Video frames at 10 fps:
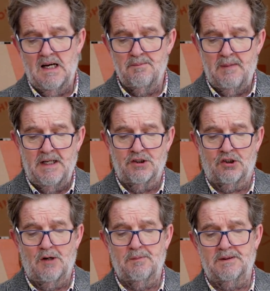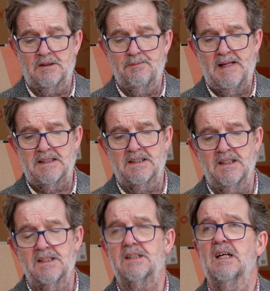major
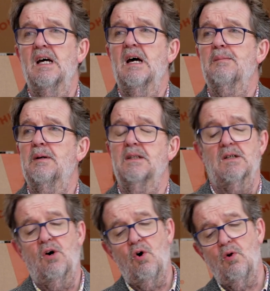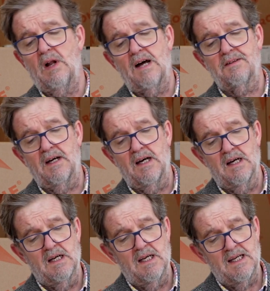competitors, but all other
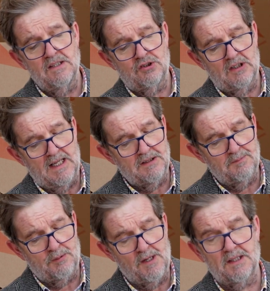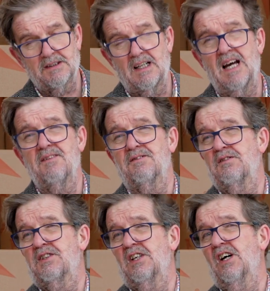insulation products that I've
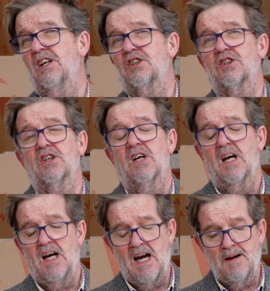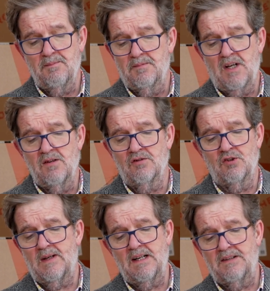researched don't do
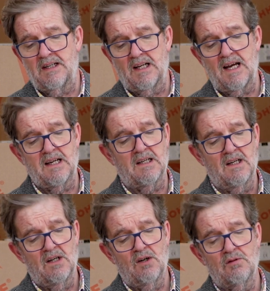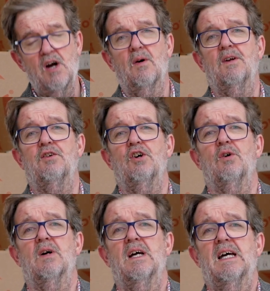anything like Rohhe do.
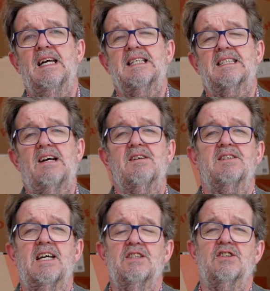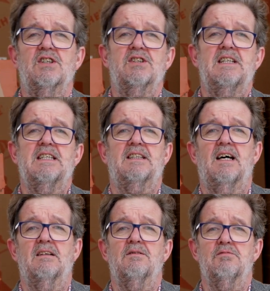It's their attention to
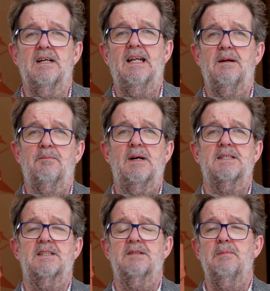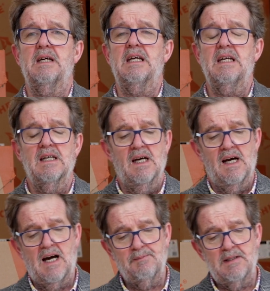detail that really impresses me.
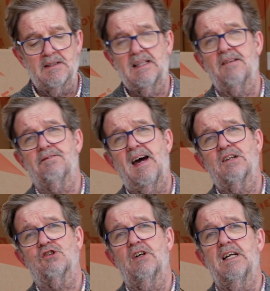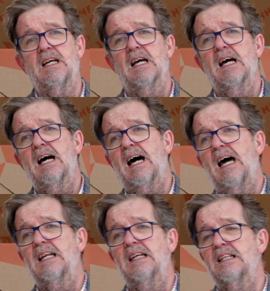I've been to their factory
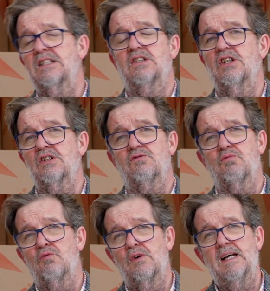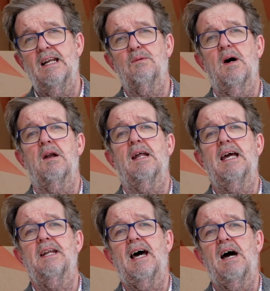and it's just really well
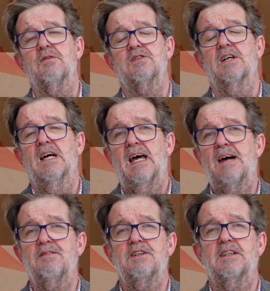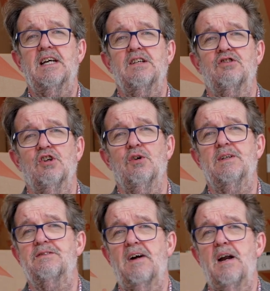laid out. Everything they do
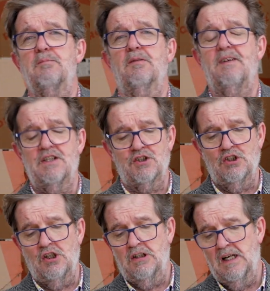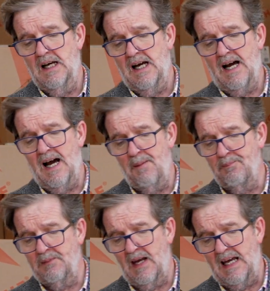is very professional,
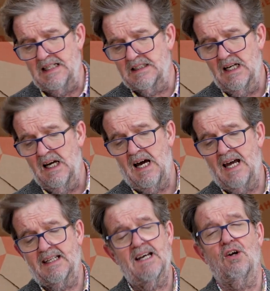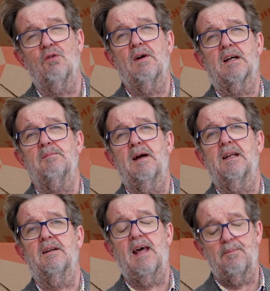and I cannot
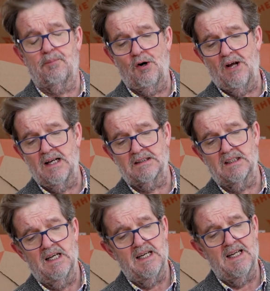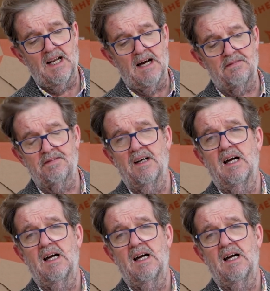recommend their product enough.